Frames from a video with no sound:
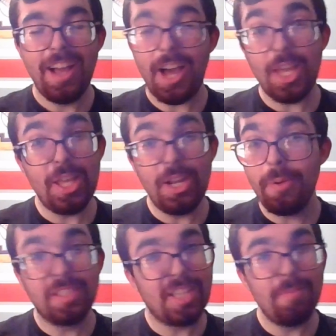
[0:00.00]
I, it
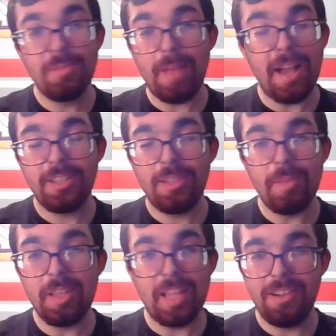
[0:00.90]
always comes back to me
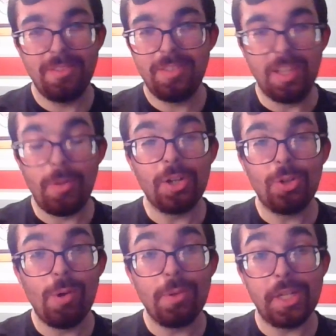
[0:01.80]
that the one
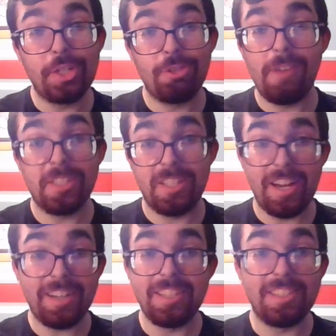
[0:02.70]
quote that Travis
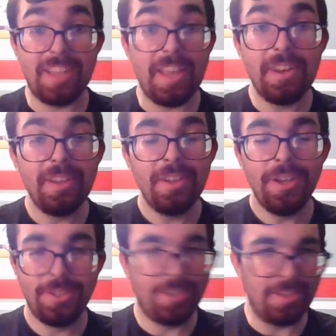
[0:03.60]
Konecny said
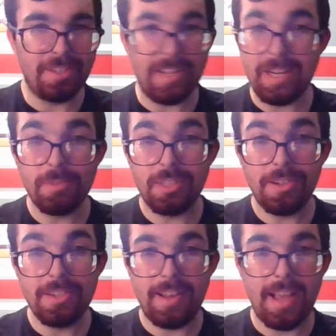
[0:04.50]
during the Stadium
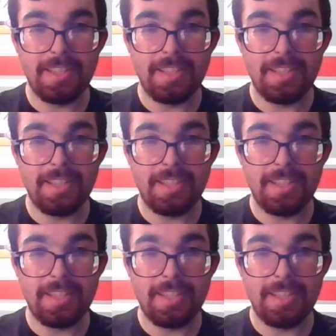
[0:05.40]
Series last